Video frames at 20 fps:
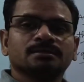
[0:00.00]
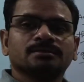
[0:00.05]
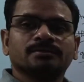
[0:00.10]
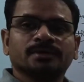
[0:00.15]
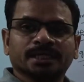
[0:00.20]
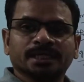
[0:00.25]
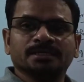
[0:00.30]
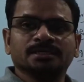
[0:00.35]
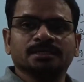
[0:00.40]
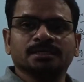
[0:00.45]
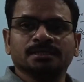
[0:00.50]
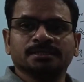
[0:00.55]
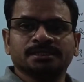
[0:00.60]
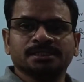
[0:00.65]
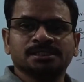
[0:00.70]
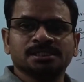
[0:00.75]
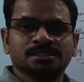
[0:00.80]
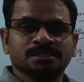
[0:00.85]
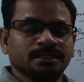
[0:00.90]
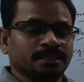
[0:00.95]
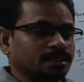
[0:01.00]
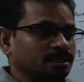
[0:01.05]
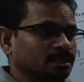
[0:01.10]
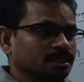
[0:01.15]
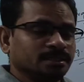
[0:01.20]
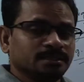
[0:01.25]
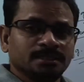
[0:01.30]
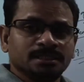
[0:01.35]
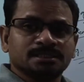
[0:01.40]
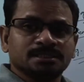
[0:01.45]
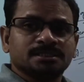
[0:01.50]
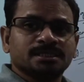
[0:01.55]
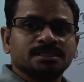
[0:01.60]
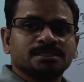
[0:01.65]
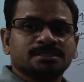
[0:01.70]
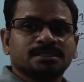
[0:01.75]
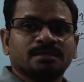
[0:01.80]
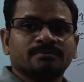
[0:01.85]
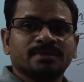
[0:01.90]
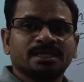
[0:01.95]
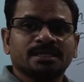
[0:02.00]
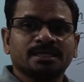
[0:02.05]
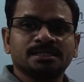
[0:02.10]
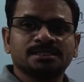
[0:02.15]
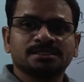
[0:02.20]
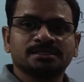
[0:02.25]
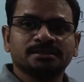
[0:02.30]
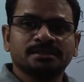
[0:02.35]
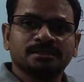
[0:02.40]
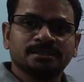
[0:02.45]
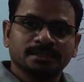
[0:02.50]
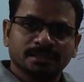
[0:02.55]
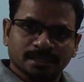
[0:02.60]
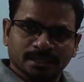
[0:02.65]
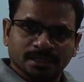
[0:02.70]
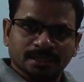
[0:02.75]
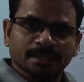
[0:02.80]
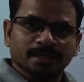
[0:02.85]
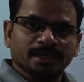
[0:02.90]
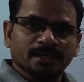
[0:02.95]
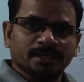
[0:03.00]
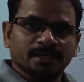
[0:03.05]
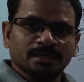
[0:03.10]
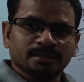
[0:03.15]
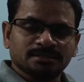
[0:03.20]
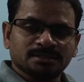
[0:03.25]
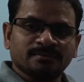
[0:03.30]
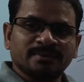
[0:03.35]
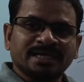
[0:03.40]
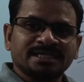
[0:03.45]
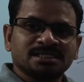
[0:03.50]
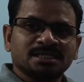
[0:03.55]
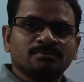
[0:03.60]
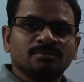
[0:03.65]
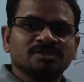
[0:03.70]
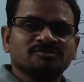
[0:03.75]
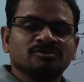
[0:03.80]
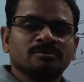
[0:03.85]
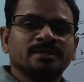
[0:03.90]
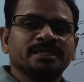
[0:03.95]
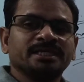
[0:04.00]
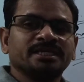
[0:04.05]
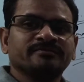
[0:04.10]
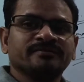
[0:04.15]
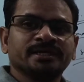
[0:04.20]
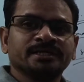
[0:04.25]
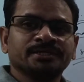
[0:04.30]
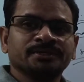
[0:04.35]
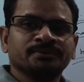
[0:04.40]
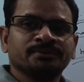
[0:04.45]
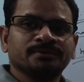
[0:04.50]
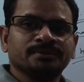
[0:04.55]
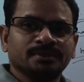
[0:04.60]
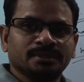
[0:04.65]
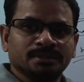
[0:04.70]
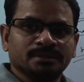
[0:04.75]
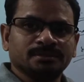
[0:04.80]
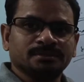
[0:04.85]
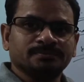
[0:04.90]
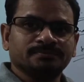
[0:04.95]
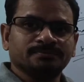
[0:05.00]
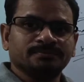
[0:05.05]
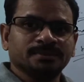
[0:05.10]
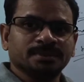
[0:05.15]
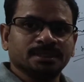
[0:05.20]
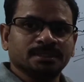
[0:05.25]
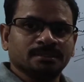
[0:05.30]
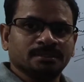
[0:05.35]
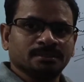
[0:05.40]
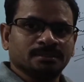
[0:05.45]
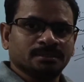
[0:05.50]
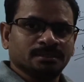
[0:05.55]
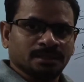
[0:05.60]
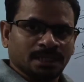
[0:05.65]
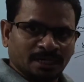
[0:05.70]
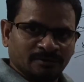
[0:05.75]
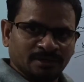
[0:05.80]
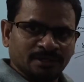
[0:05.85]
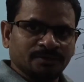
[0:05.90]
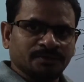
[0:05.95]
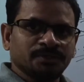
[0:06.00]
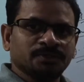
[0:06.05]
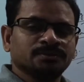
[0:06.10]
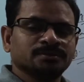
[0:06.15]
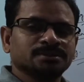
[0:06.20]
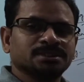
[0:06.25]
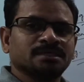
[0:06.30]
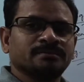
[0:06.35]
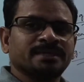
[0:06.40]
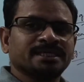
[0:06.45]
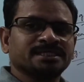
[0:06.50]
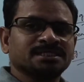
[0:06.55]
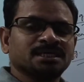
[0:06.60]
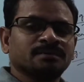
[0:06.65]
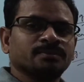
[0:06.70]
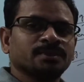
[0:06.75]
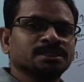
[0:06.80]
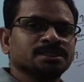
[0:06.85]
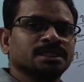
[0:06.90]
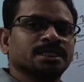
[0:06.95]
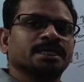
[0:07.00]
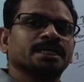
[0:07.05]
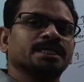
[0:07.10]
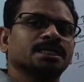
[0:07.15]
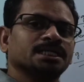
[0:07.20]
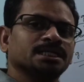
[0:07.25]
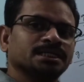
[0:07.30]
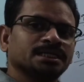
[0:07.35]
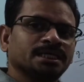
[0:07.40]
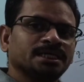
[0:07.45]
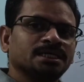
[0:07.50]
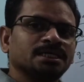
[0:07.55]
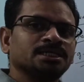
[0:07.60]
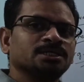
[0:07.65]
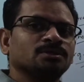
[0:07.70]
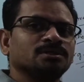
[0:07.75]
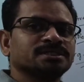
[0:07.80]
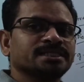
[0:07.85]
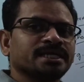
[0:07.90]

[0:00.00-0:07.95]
okay, this is the thing. These things can be considered. Some examples will be given you. I will give you some examples. In those